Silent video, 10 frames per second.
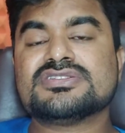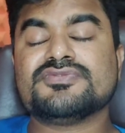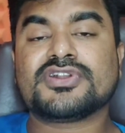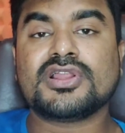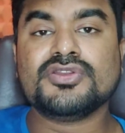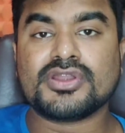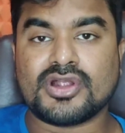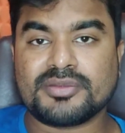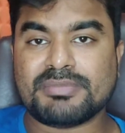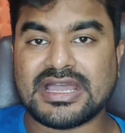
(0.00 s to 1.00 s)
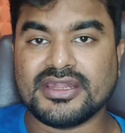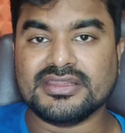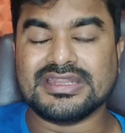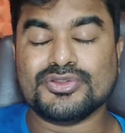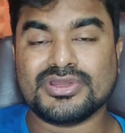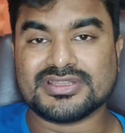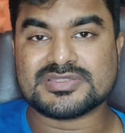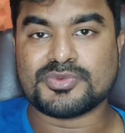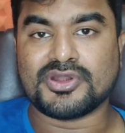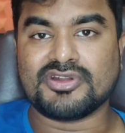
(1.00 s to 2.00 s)
If at all you are not married, then during this
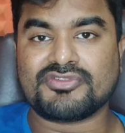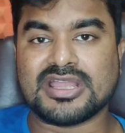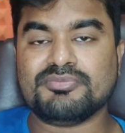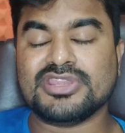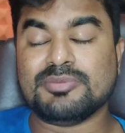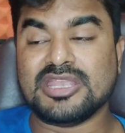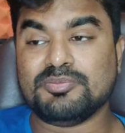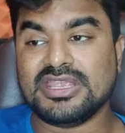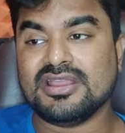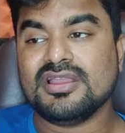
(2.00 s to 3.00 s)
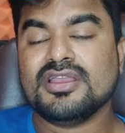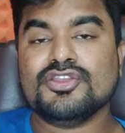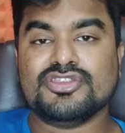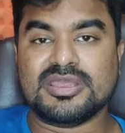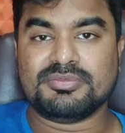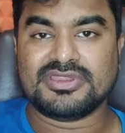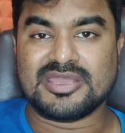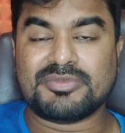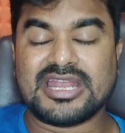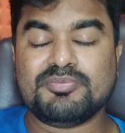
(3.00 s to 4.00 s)
point of time, there
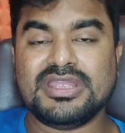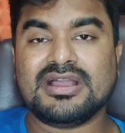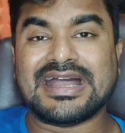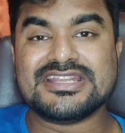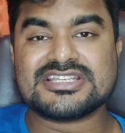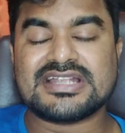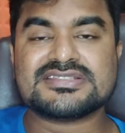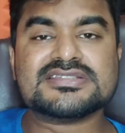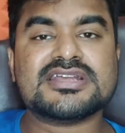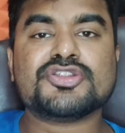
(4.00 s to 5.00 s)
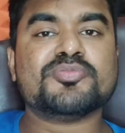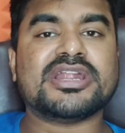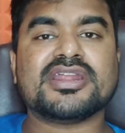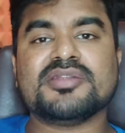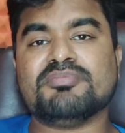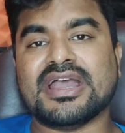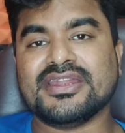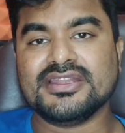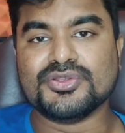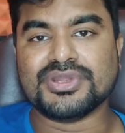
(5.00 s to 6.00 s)
might be high chances that you might get
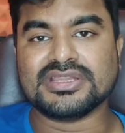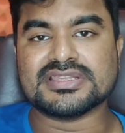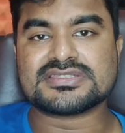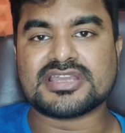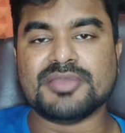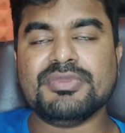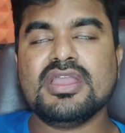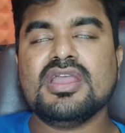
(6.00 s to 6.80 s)
married during this time.